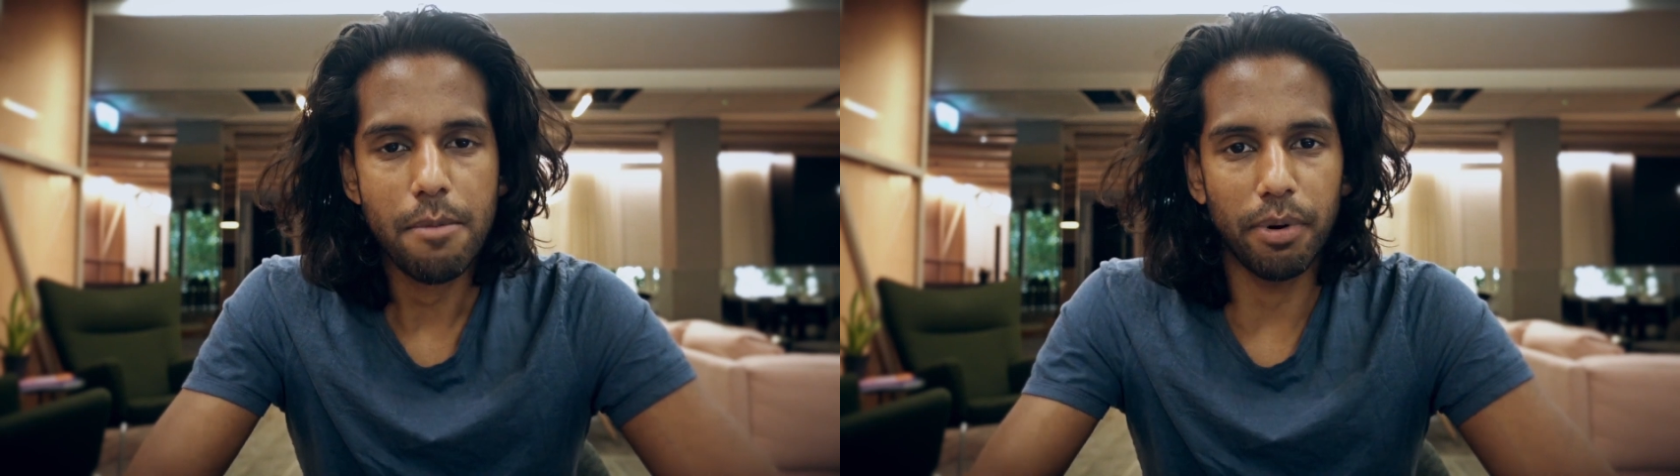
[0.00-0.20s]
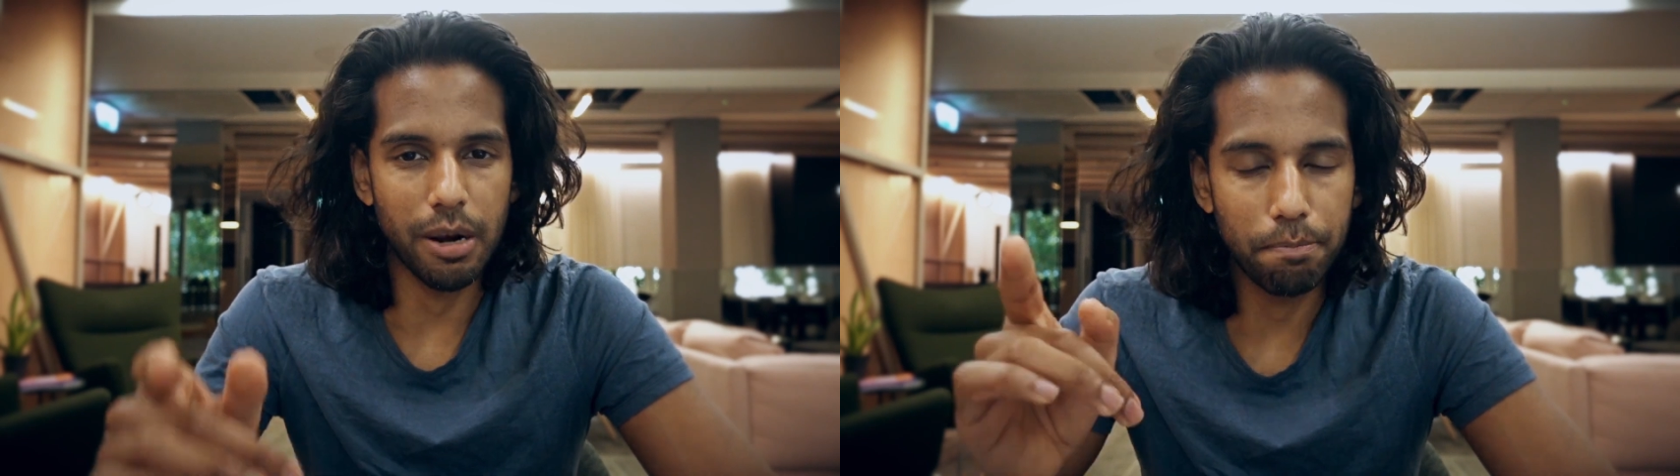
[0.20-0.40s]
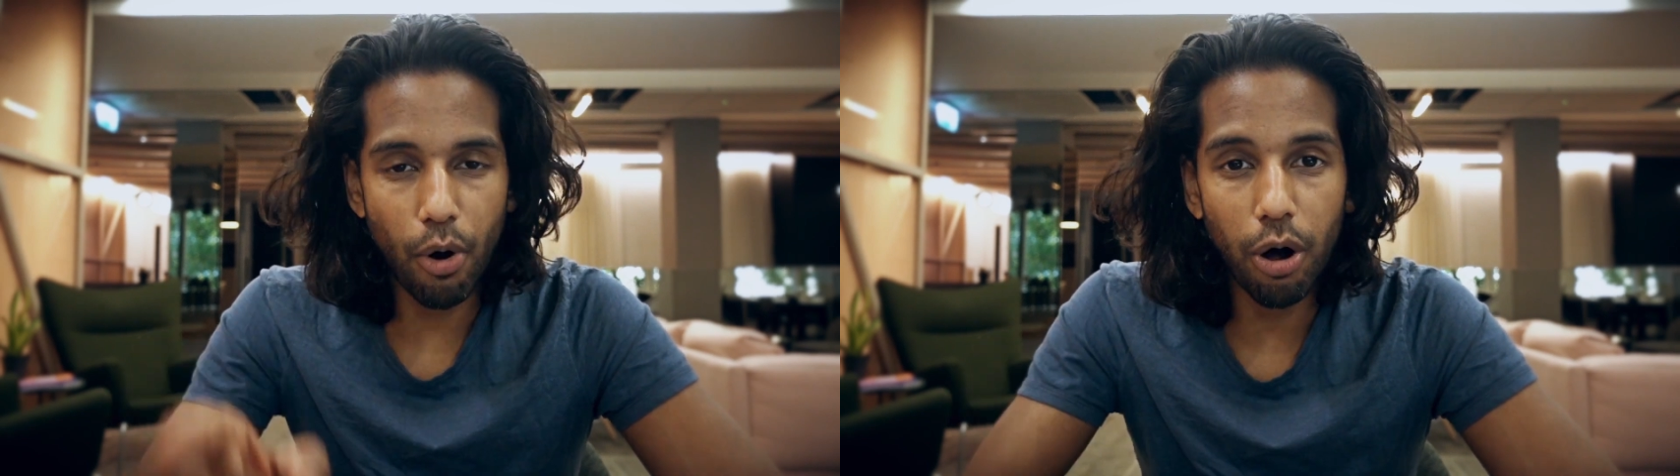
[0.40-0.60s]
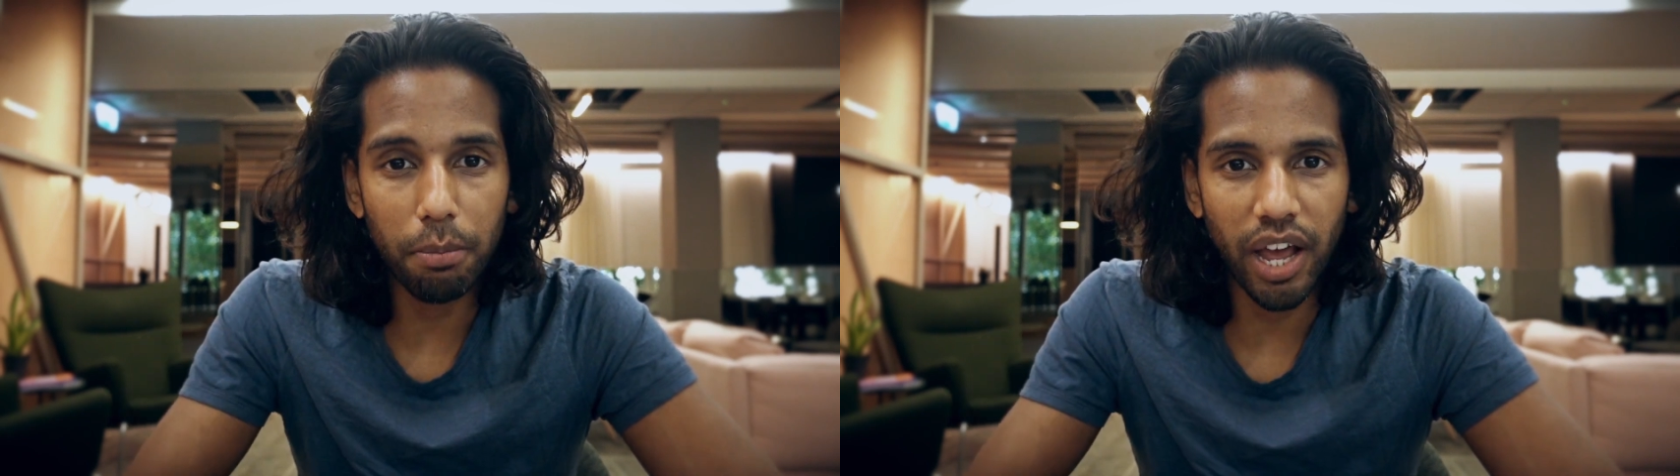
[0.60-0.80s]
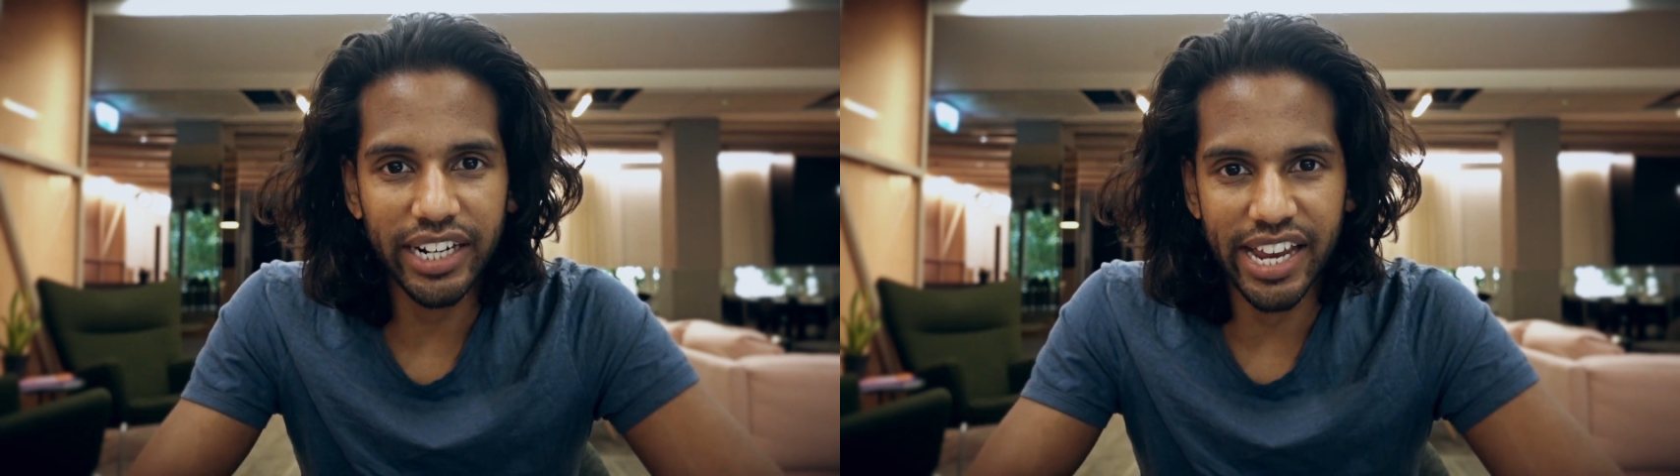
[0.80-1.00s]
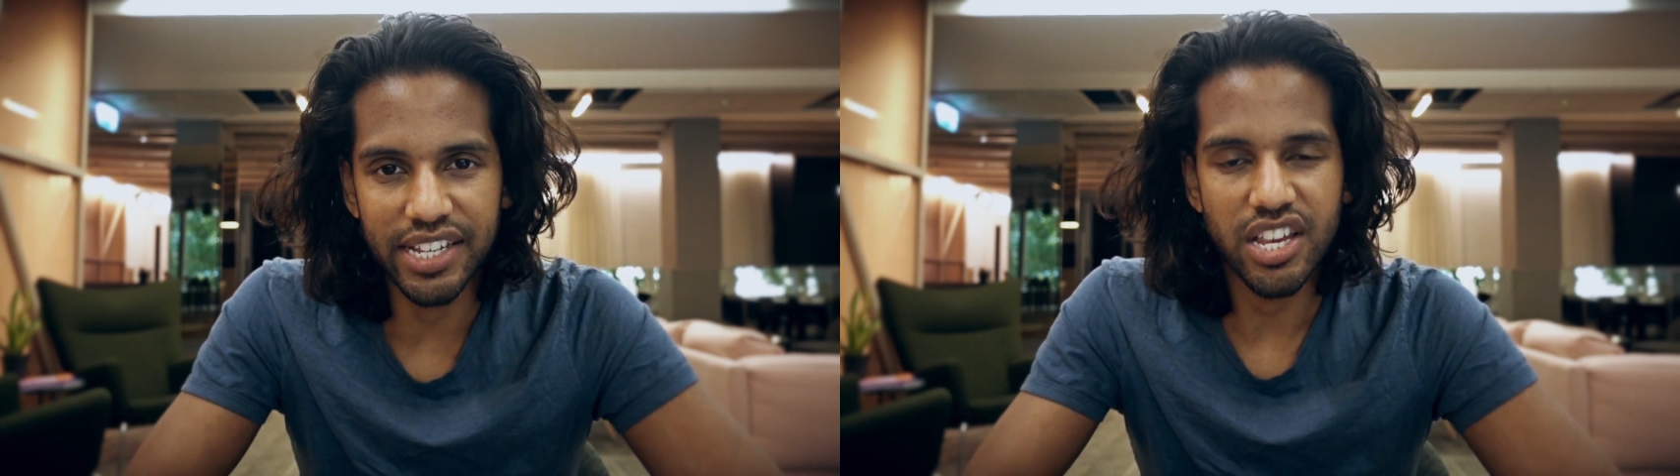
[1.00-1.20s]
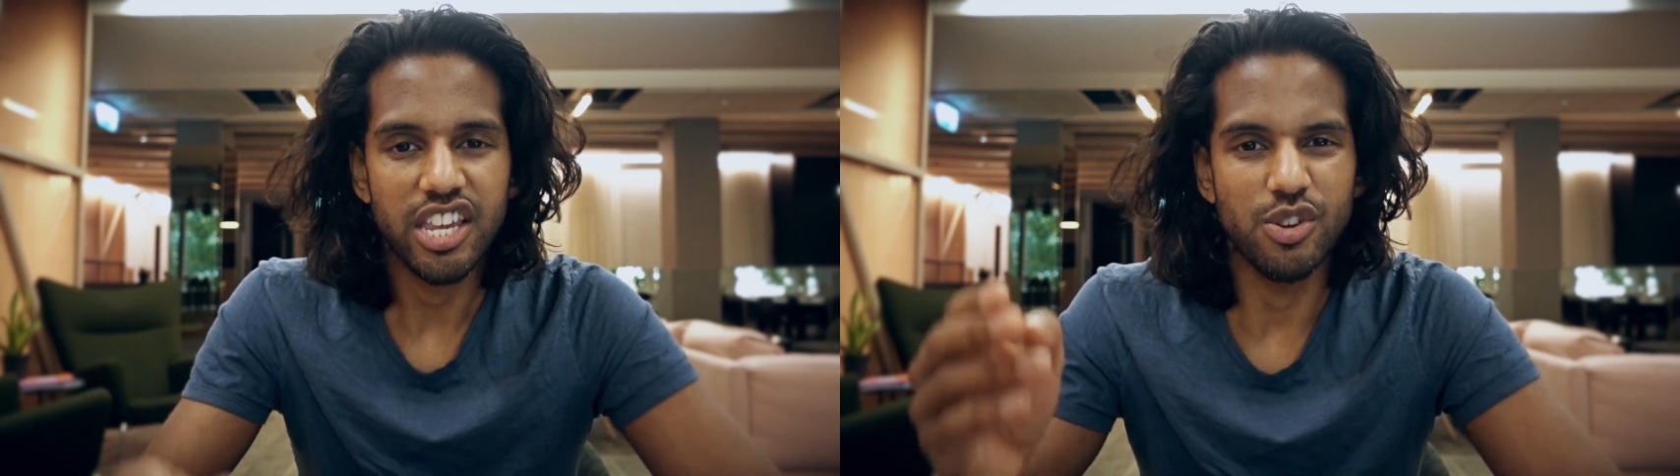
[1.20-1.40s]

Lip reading: But the bottom line is,